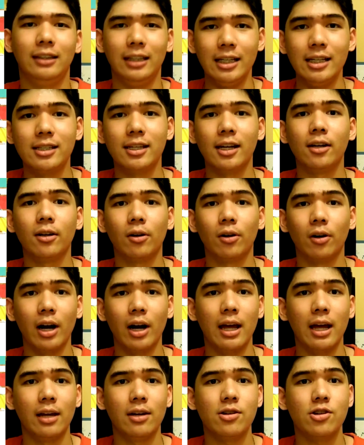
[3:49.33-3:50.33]
decent
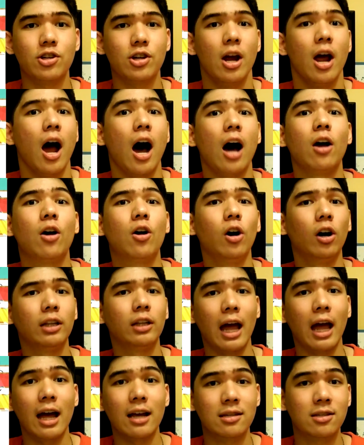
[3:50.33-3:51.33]
range, a
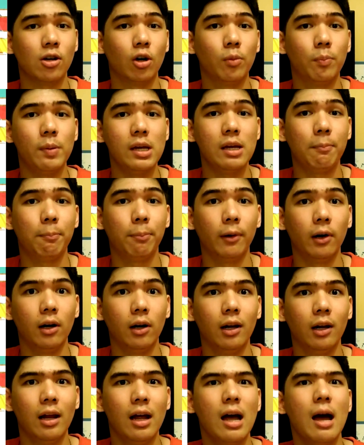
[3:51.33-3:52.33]
good SOB
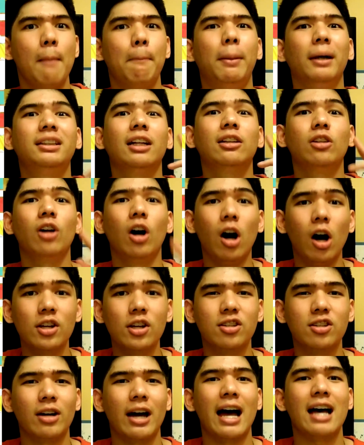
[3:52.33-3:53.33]
pull, but it
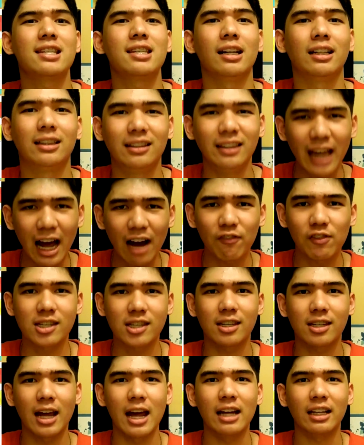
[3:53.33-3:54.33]
also has a
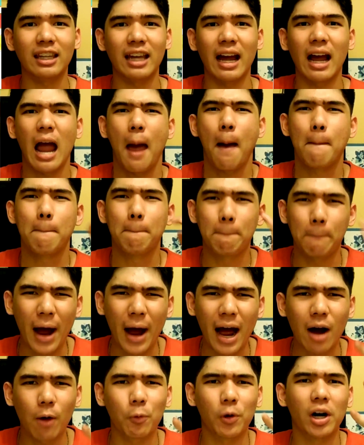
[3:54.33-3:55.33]
devastating
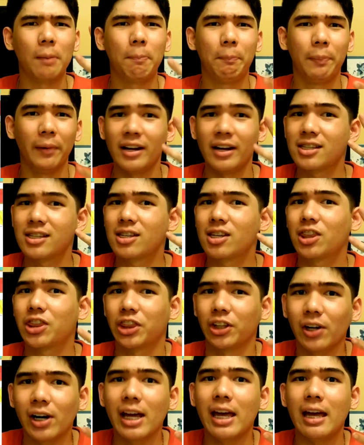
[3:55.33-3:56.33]
power plus
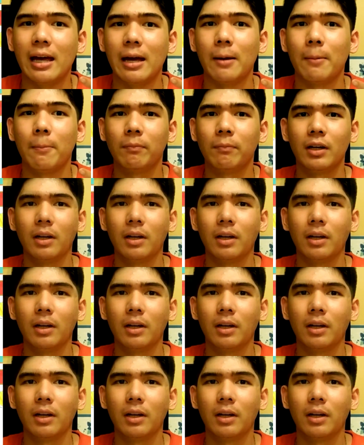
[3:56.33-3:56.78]
3.